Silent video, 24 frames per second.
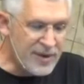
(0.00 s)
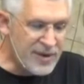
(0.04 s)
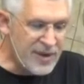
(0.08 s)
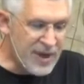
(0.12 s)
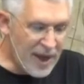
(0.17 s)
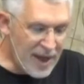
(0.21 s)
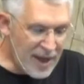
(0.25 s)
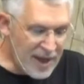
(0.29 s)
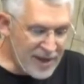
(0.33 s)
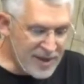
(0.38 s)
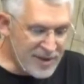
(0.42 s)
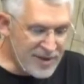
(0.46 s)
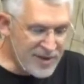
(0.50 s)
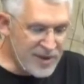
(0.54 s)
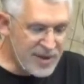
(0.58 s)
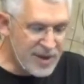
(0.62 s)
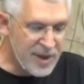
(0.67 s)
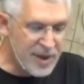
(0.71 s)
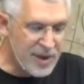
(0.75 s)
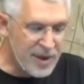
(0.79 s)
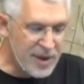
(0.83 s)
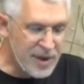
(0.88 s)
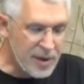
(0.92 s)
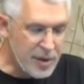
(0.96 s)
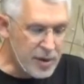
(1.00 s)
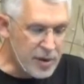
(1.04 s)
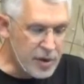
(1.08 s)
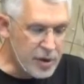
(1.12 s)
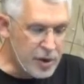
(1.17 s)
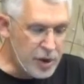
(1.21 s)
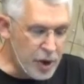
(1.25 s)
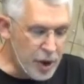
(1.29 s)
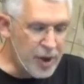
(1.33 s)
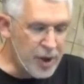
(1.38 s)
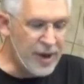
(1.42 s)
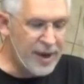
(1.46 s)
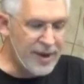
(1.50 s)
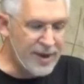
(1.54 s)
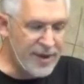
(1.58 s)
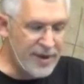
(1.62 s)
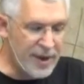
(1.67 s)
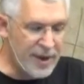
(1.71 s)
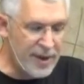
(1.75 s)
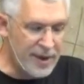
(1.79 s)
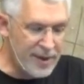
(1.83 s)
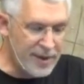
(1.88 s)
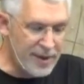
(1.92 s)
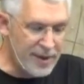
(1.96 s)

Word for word: does good,